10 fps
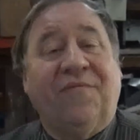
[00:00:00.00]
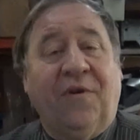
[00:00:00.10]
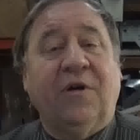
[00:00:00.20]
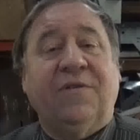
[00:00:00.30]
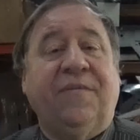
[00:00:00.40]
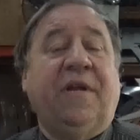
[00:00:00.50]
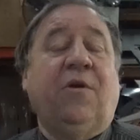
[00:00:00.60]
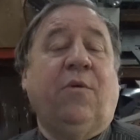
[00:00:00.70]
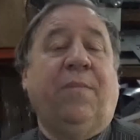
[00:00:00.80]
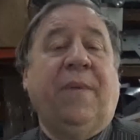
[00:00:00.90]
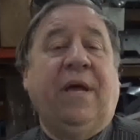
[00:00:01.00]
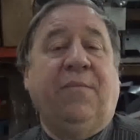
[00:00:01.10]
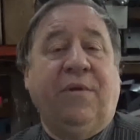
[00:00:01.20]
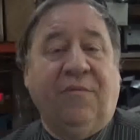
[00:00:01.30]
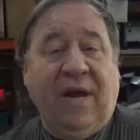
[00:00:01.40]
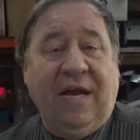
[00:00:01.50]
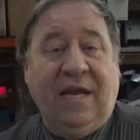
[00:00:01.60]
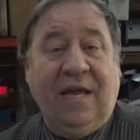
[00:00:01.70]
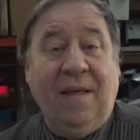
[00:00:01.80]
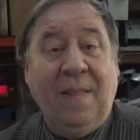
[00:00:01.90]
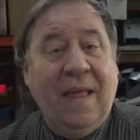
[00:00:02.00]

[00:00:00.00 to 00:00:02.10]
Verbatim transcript: first video we made with Randy,